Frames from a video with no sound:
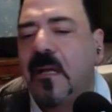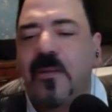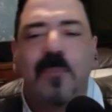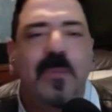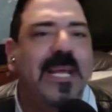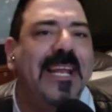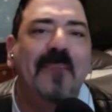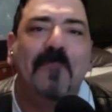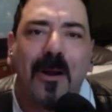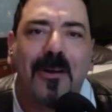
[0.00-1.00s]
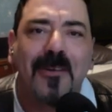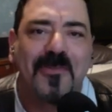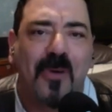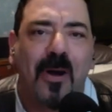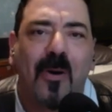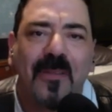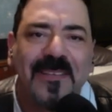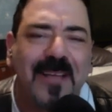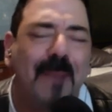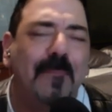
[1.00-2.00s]
You've been eating burgers wrong all this
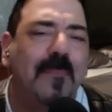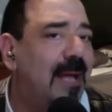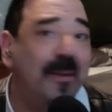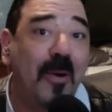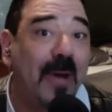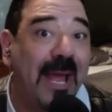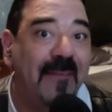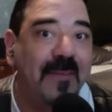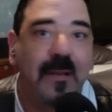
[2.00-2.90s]
time. No, I haven't.